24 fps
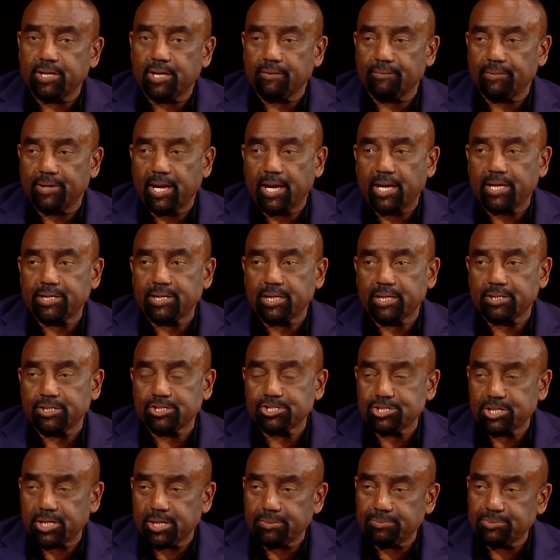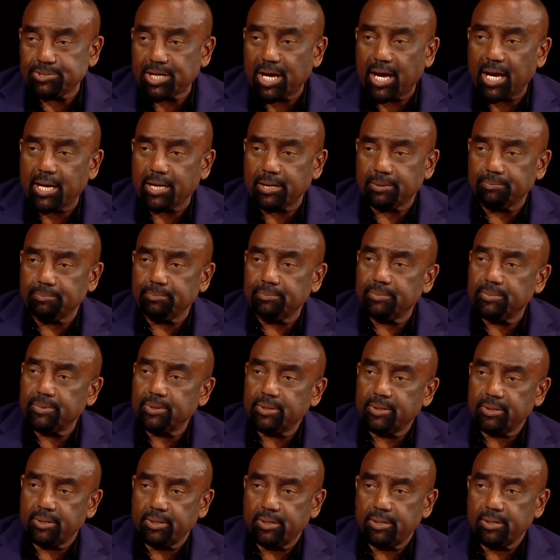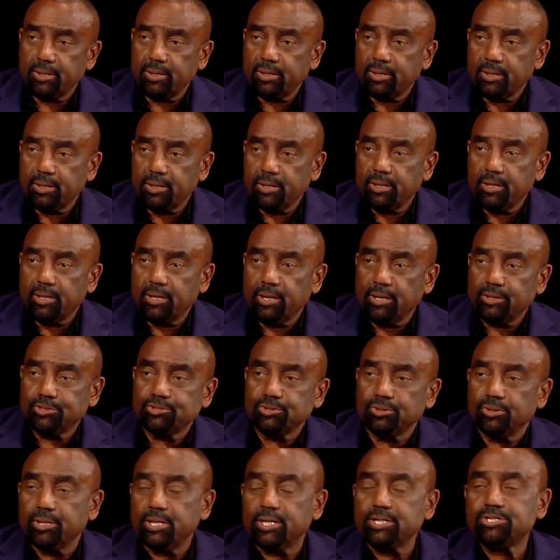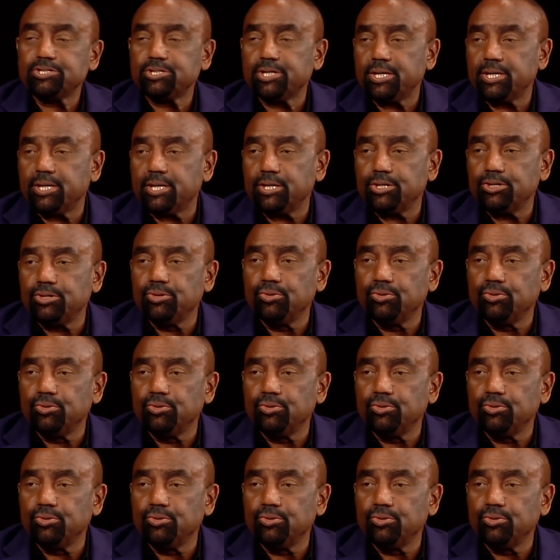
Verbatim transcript: they have much. not done the same time. Time. So in. let's say that